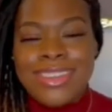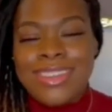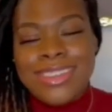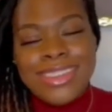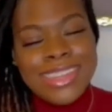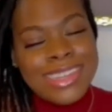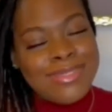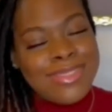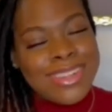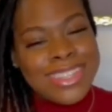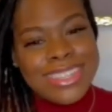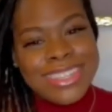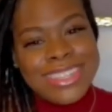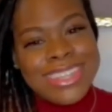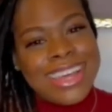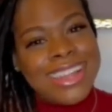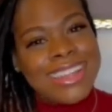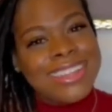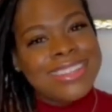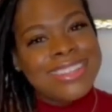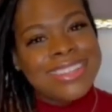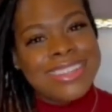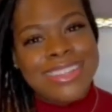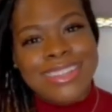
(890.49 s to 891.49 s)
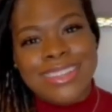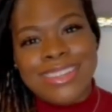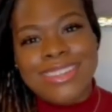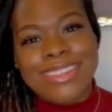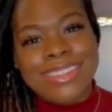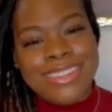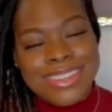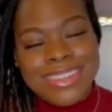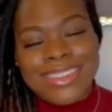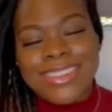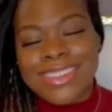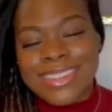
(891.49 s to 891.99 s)
You're multi-talented.
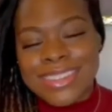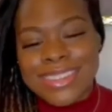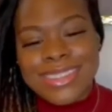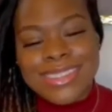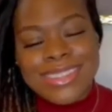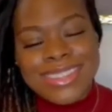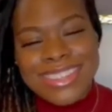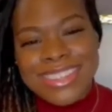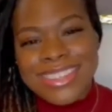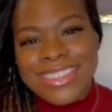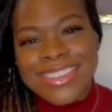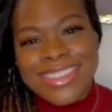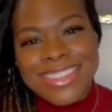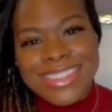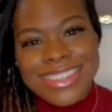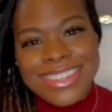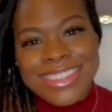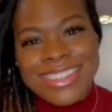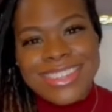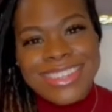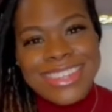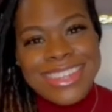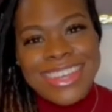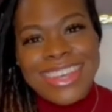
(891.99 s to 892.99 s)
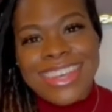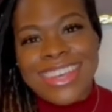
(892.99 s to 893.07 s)
Chris is.